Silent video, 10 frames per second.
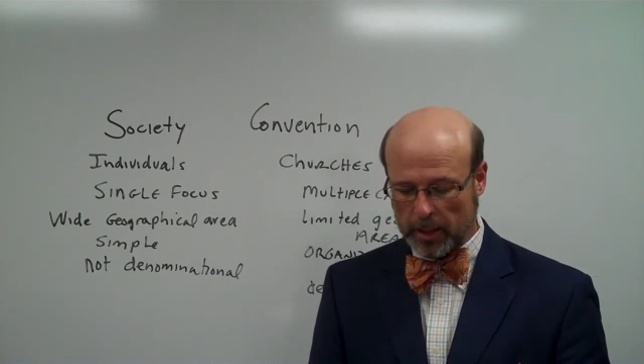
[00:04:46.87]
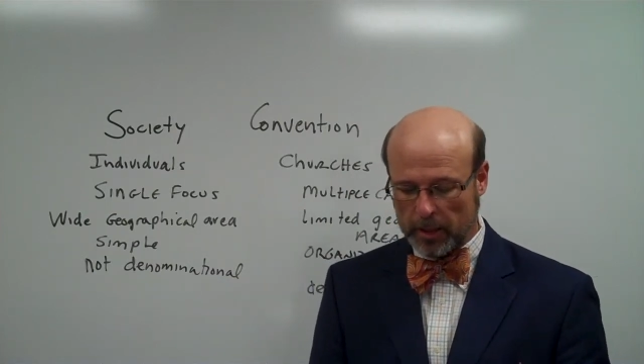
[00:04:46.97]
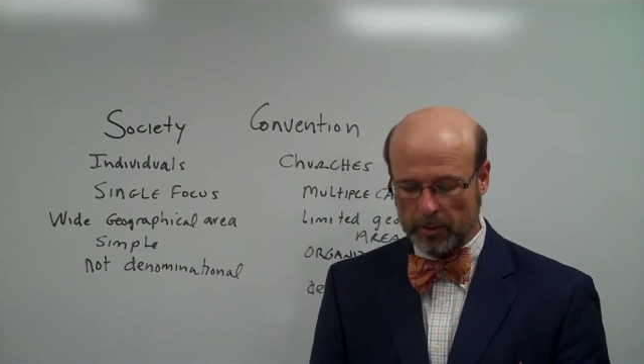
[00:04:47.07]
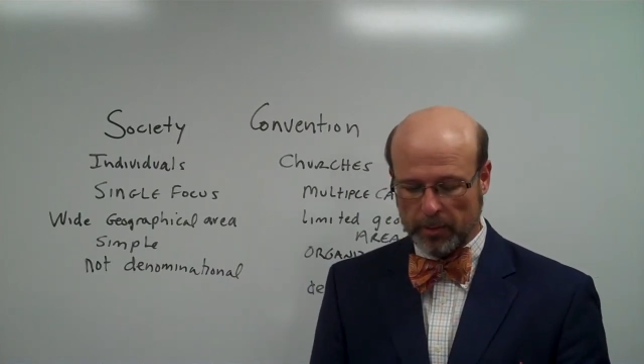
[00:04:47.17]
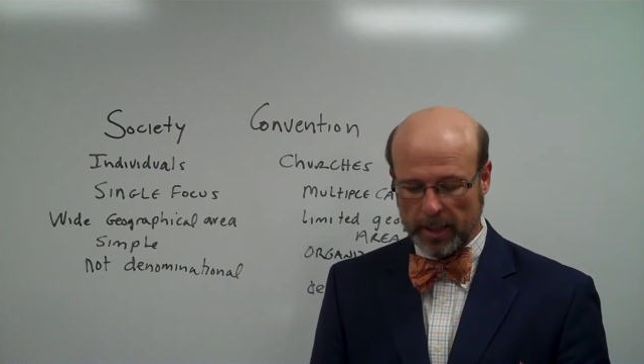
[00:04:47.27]

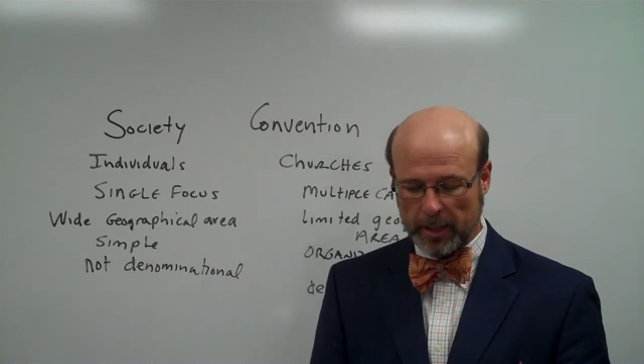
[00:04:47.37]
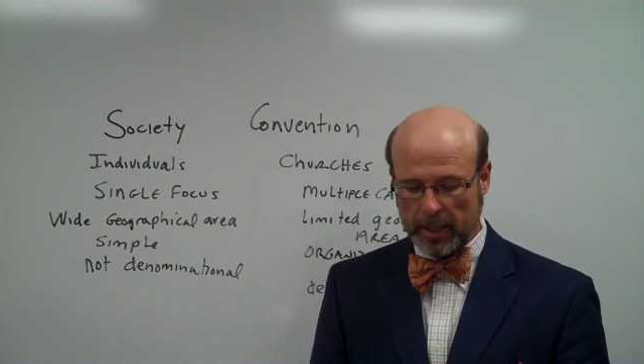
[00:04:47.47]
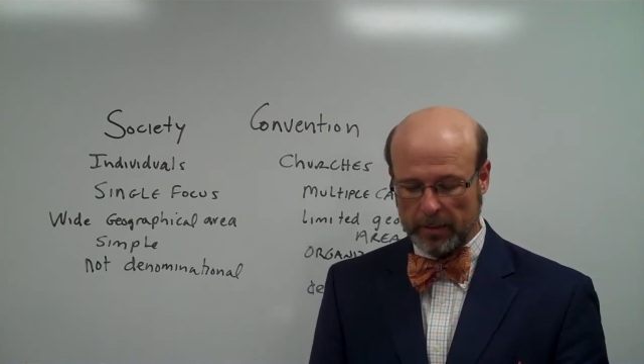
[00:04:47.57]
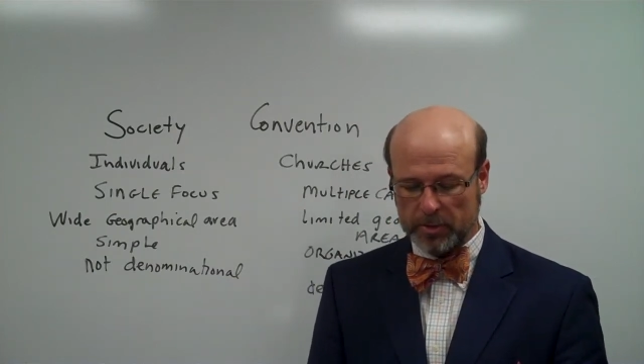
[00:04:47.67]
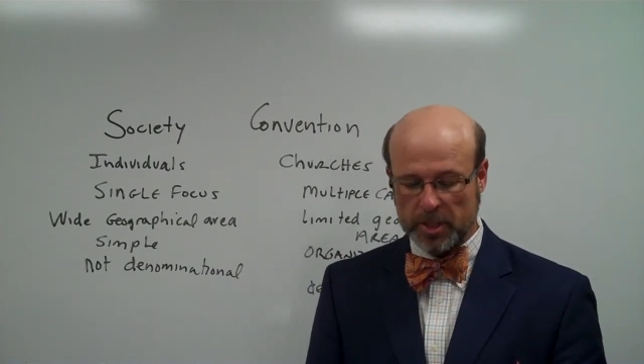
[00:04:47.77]
another man
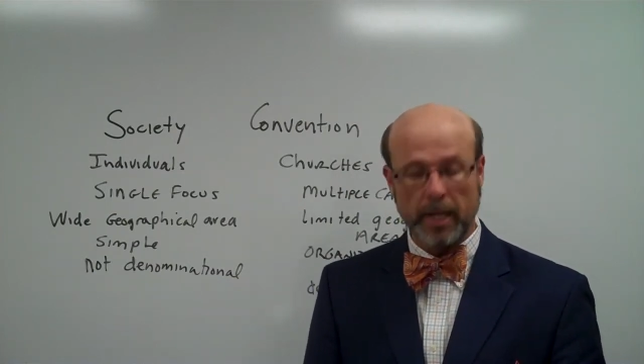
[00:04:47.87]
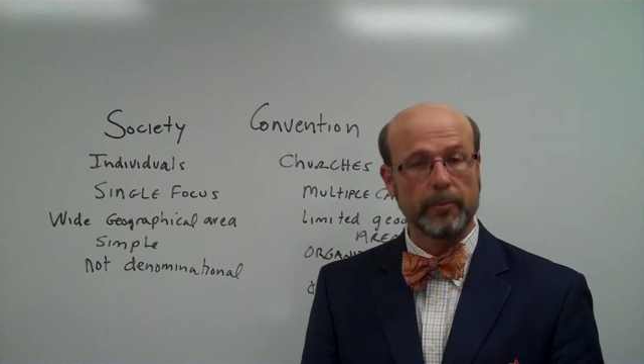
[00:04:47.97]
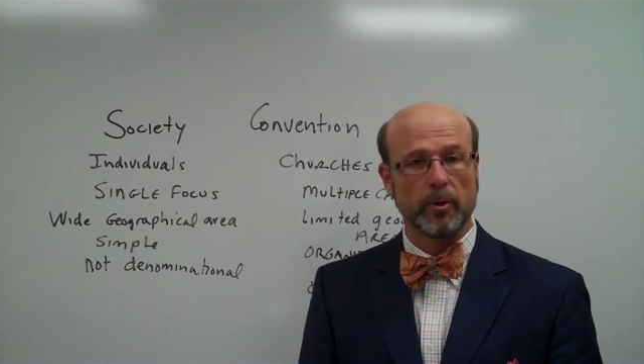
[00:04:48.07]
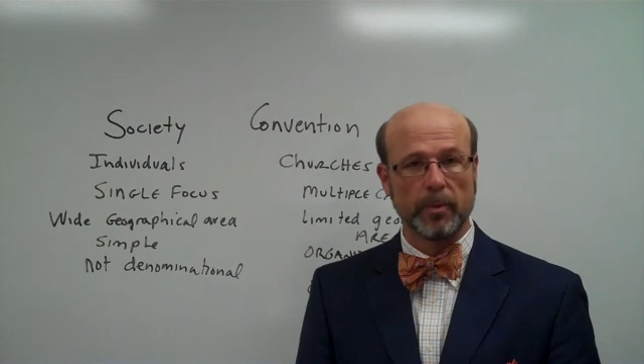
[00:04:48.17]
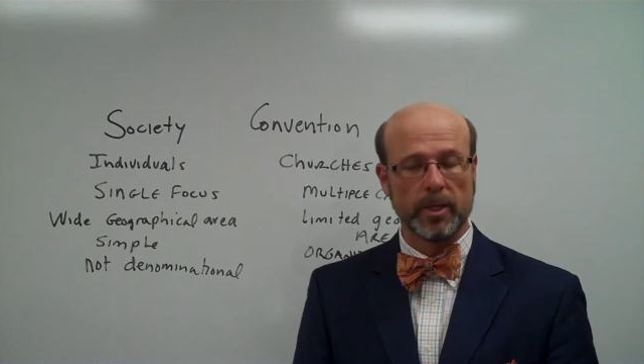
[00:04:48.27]
named
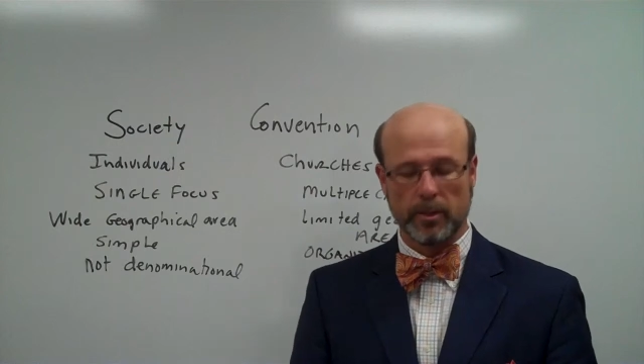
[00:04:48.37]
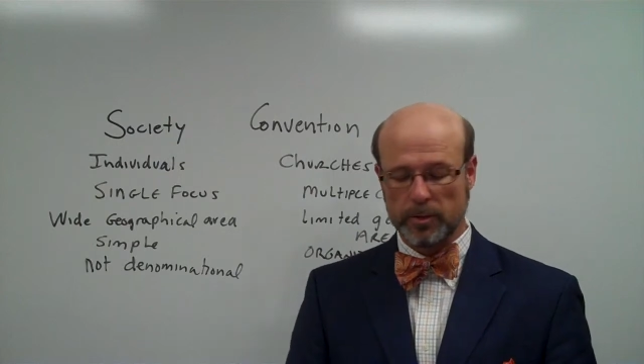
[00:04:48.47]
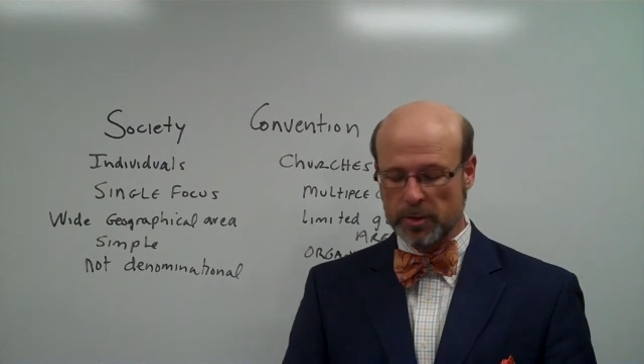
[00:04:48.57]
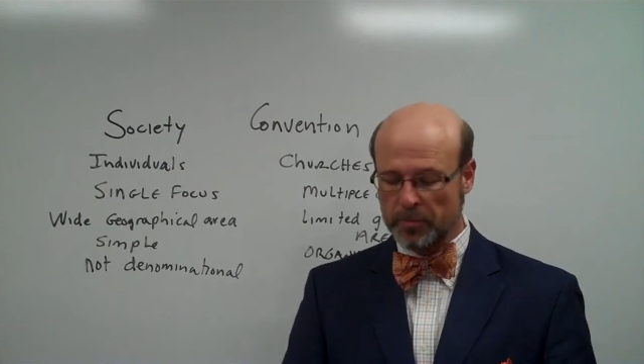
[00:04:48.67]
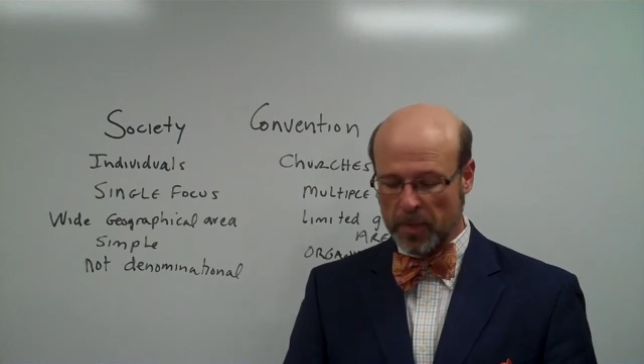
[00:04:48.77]
Samuel
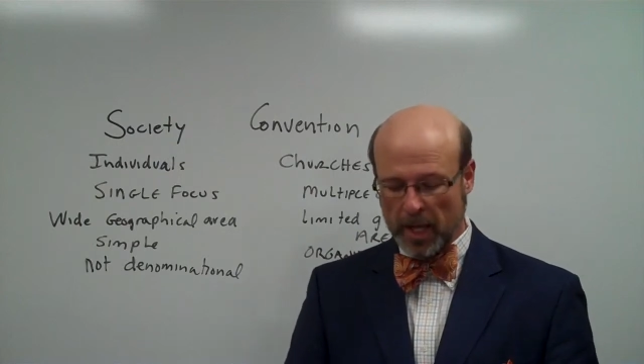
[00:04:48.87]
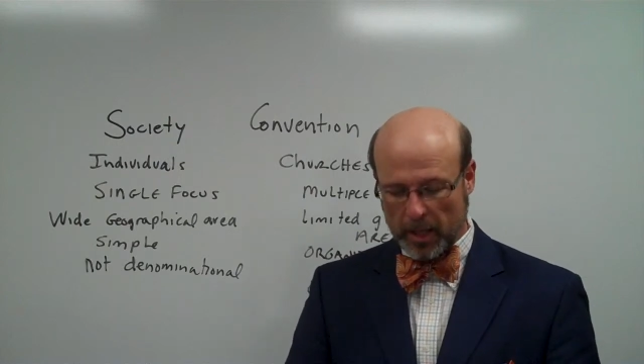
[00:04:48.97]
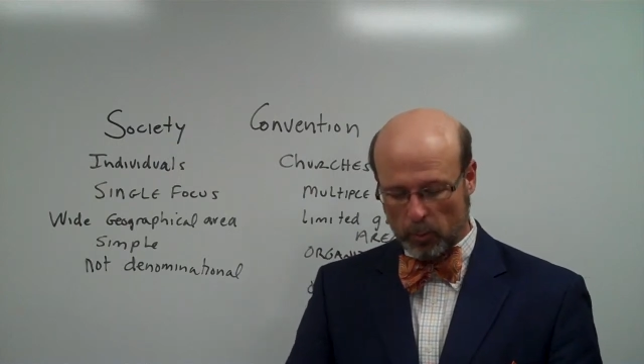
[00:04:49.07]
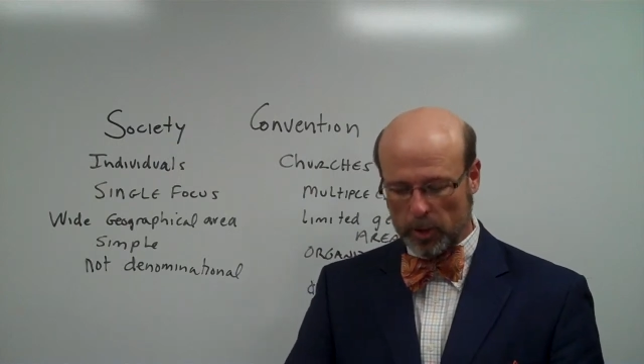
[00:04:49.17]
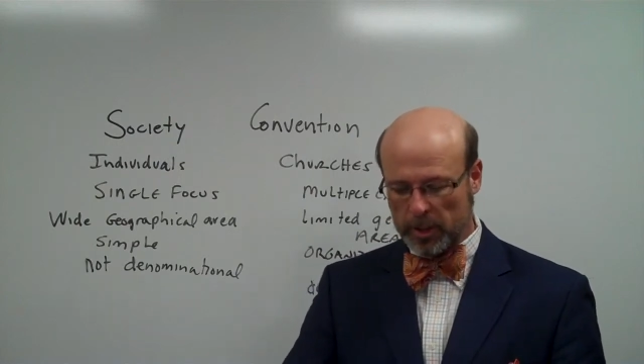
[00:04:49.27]
Mills,
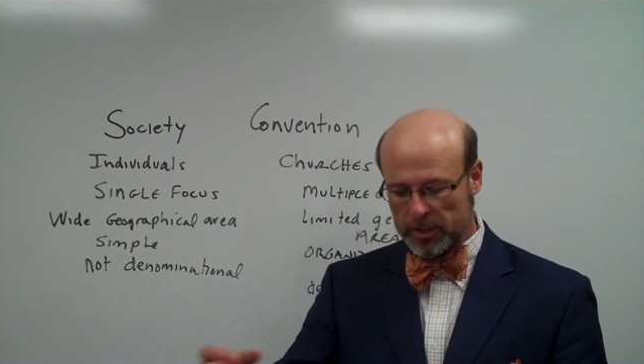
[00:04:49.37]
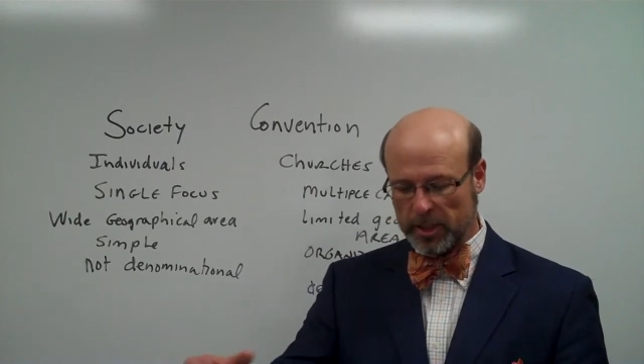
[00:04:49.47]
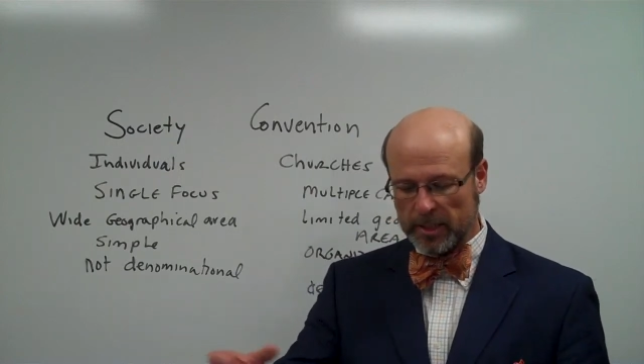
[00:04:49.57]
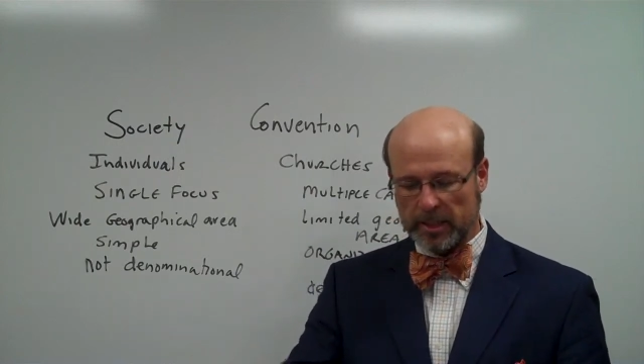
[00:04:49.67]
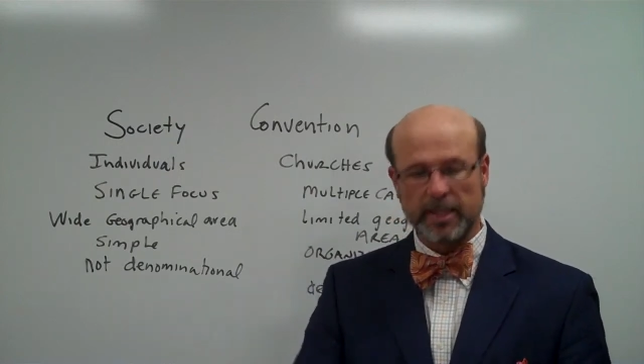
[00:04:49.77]
and we're going to
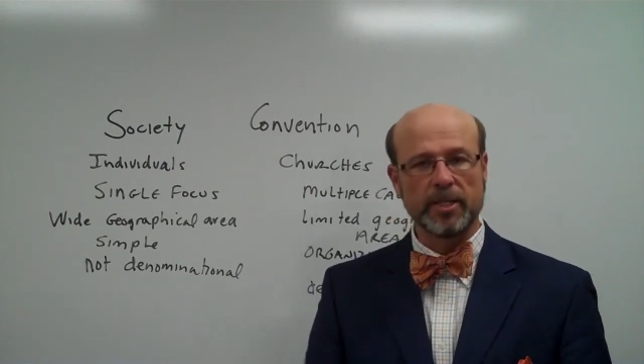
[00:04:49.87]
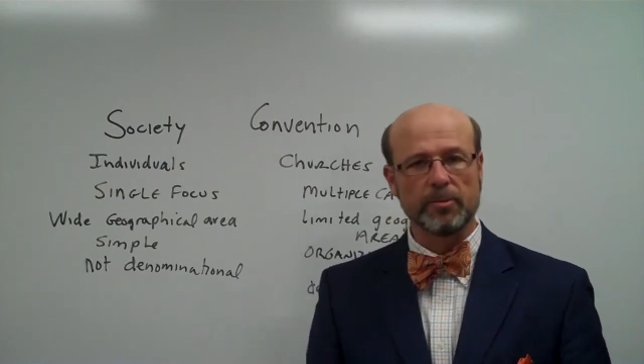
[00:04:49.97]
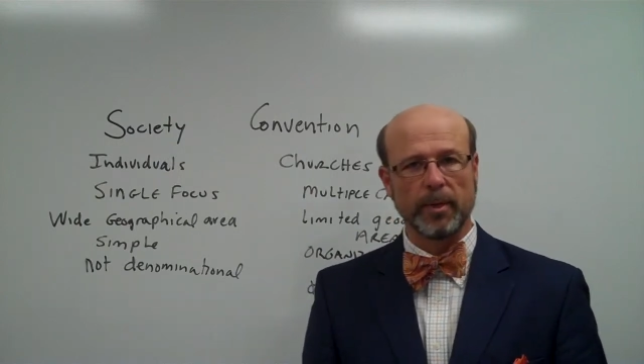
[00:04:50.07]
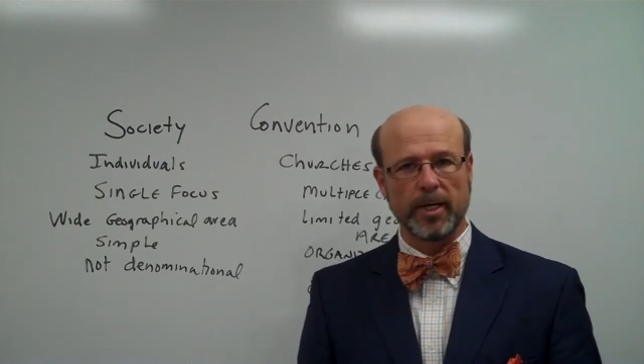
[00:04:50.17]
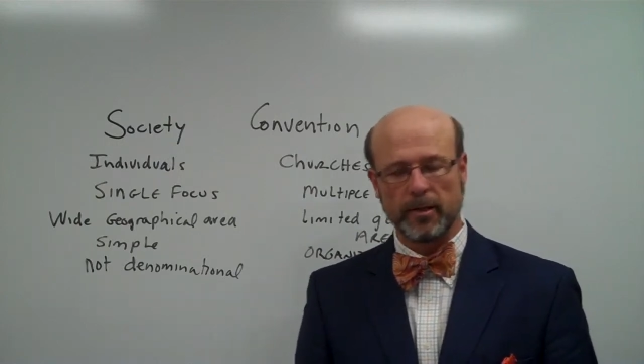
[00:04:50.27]
see that these
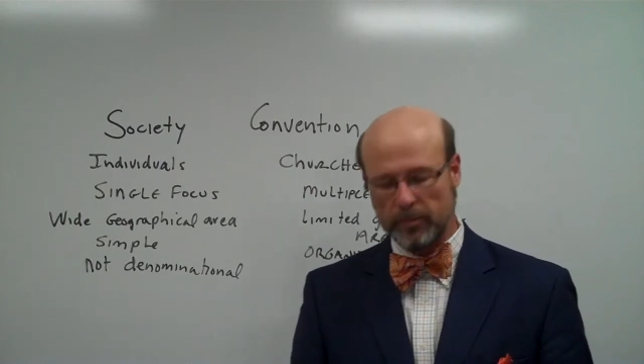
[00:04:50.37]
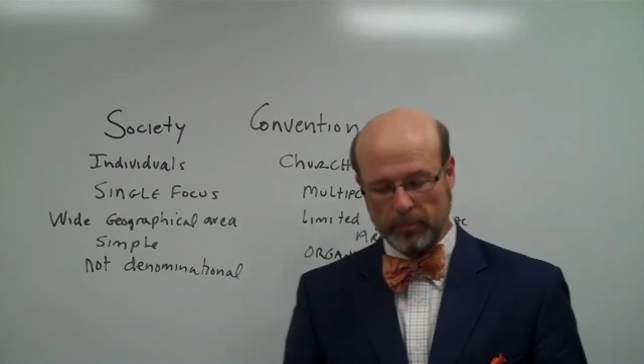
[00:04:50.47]
men